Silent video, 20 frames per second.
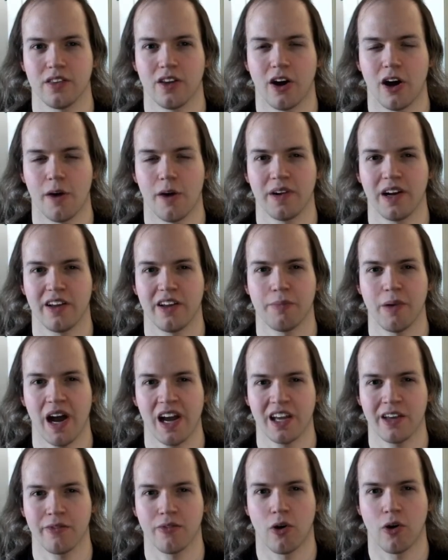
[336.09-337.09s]
harmonized
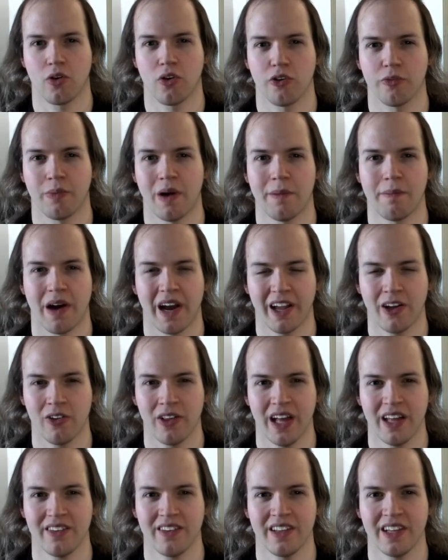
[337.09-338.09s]
backing vocals by
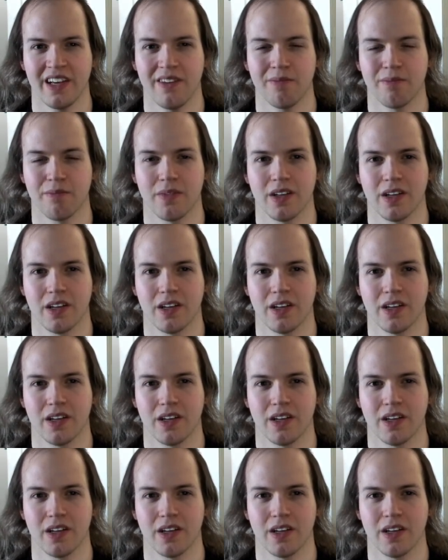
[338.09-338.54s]
Michael Anthony.